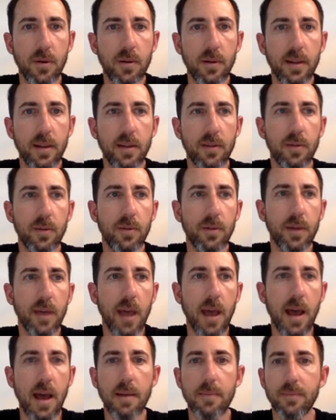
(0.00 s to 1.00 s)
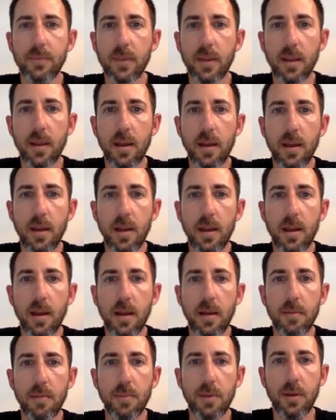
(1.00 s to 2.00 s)
let's look at
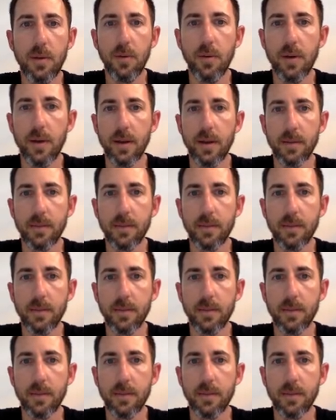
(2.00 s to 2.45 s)
Bitcoin.